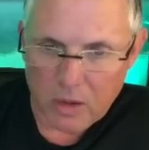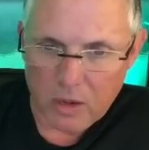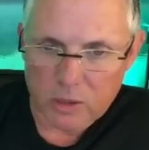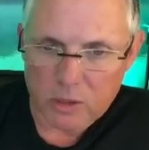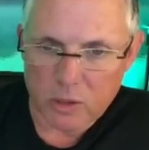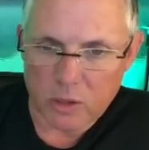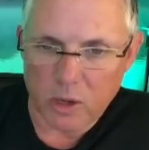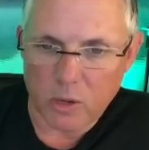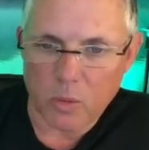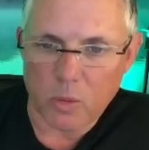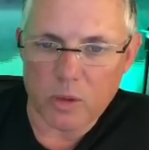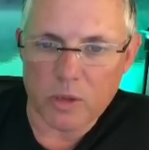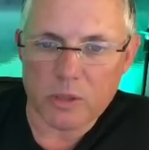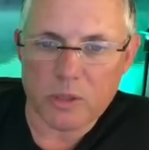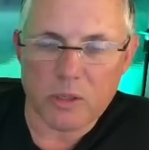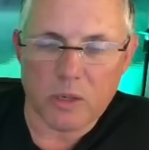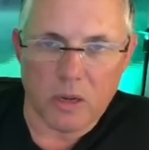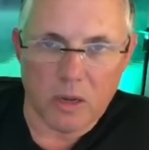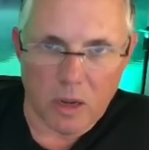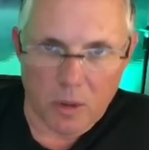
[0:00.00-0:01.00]
So there
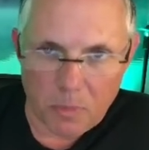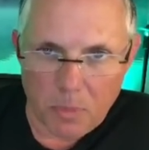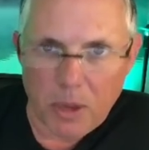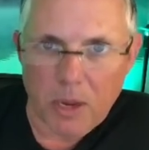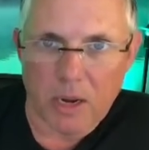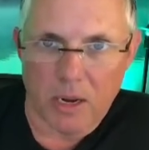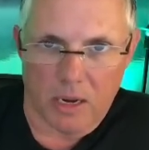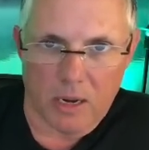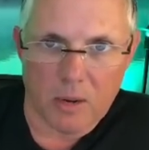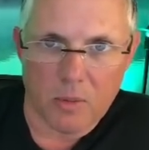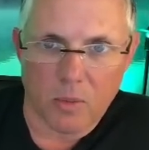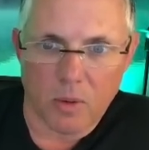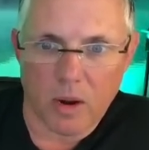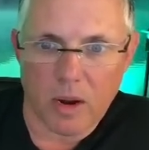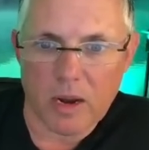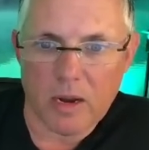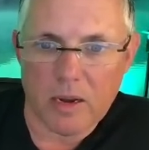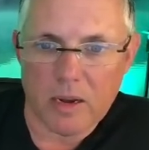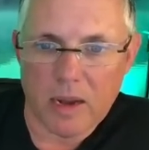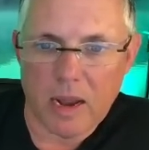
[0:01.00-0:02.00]
was a penny,
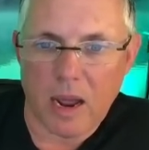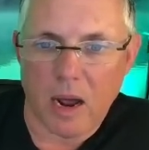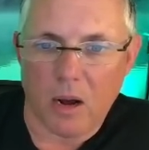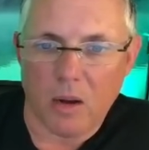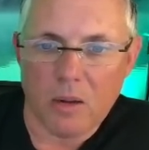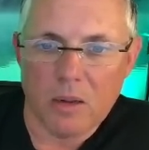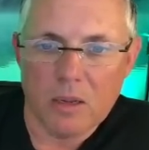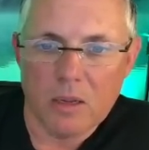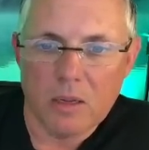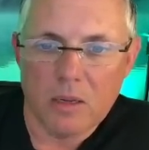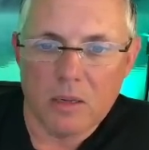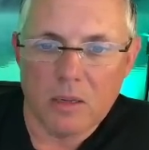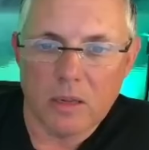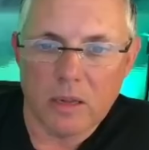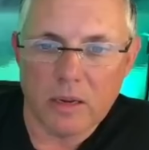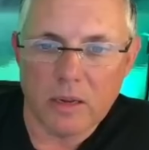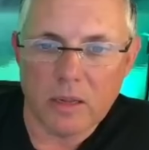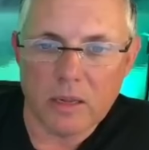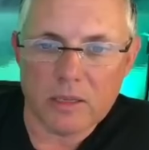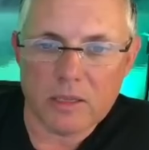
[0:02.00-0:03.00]
right? Now,
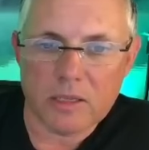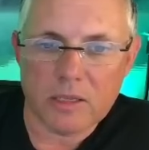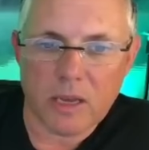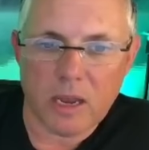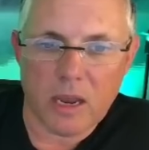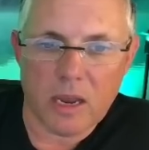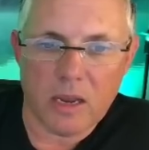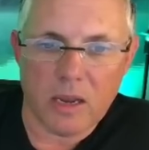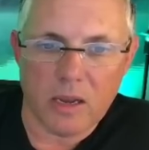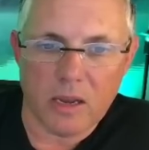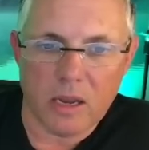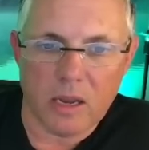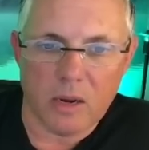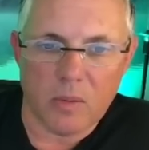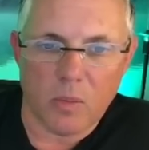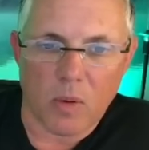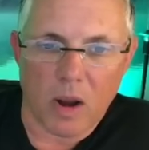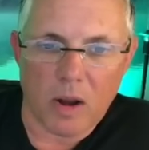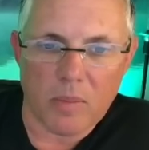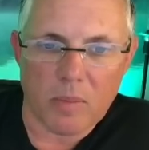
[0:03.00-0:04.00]
and let's say again,
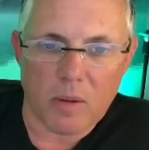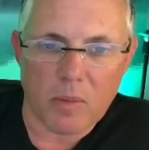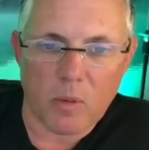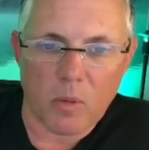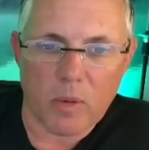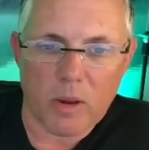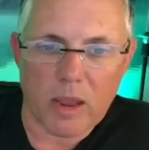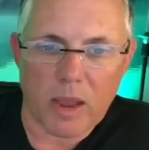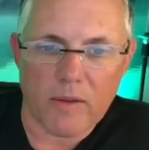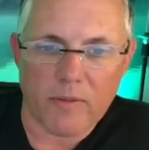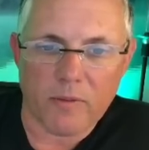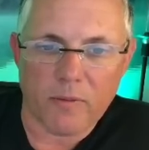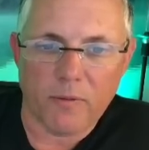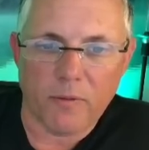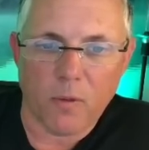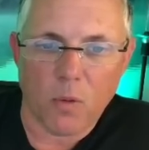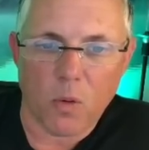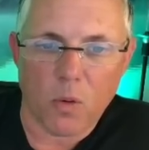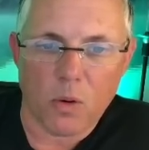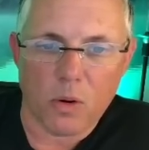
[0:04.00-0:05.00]
right? Remember, we have
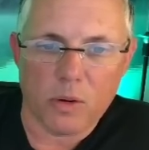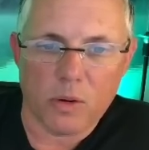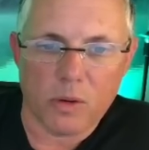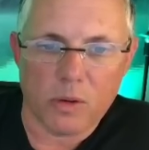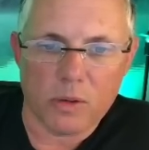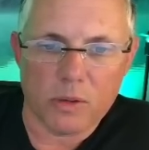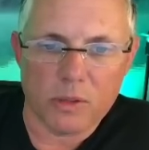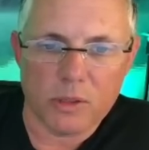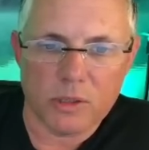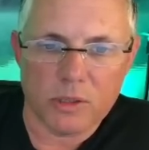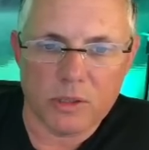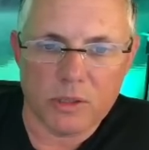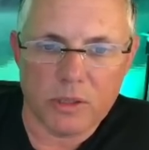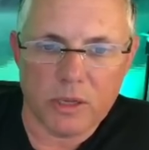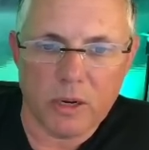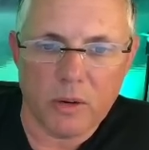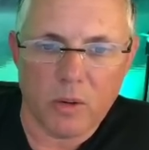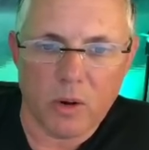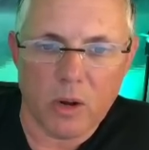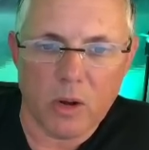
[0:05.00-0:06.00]
four
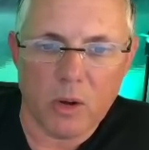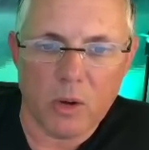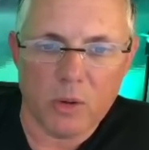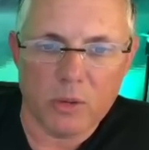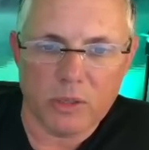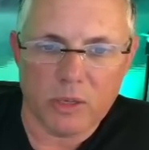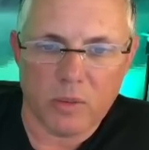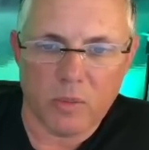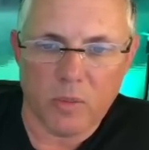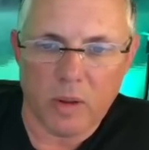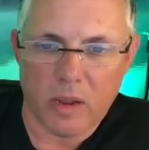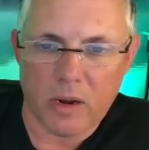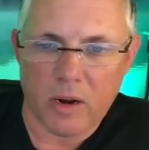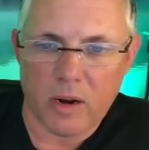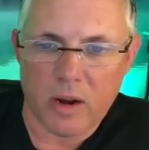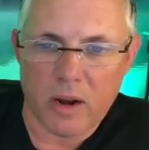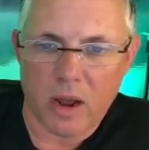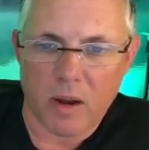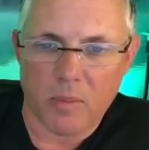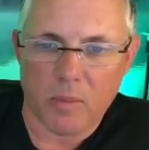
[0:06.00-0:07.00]
zeros and a
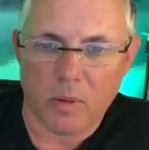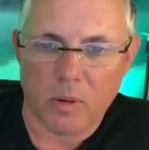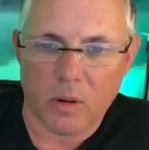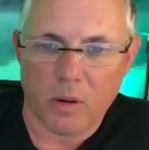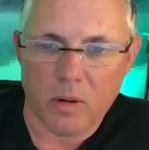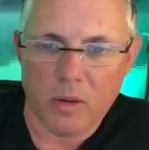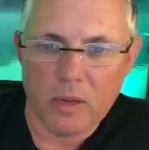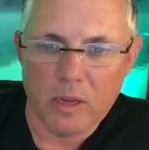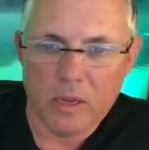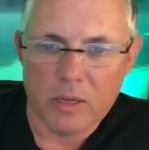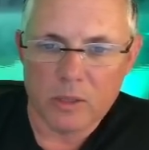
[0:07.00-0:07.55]
number.